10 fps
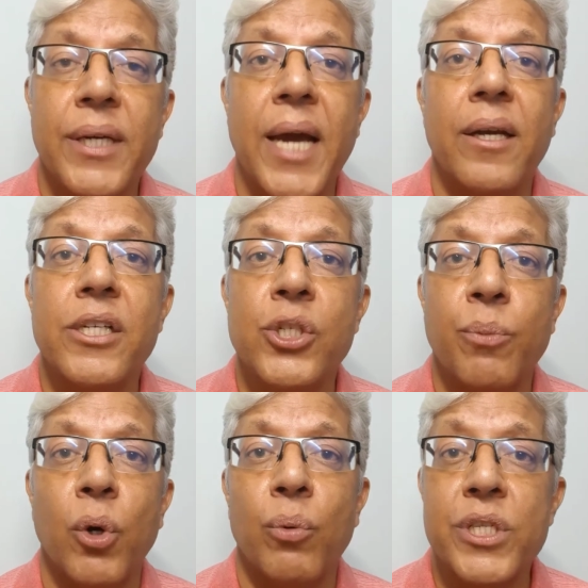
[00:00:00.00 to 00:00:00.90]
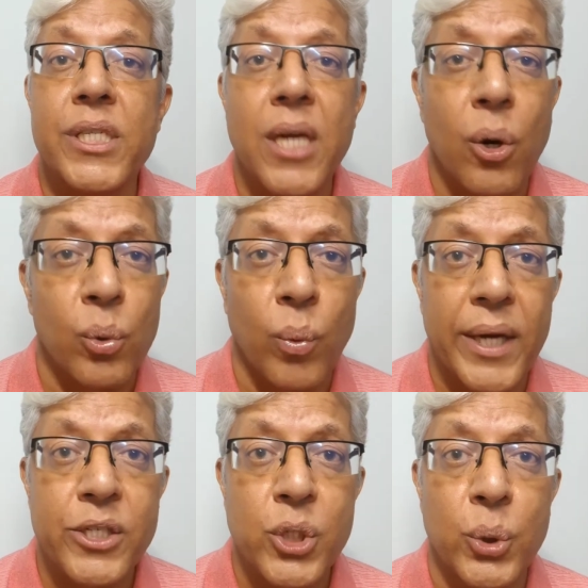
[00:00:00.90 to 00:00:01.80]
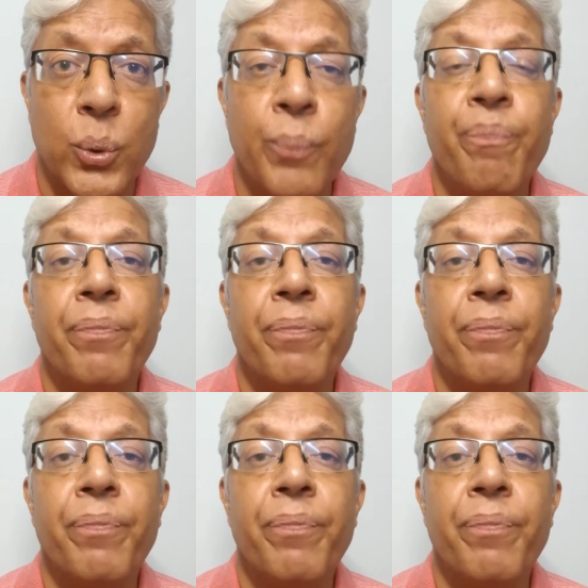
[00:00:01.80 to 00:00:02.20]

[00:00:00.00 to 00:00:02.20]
Daniil Dubov was down 1-2.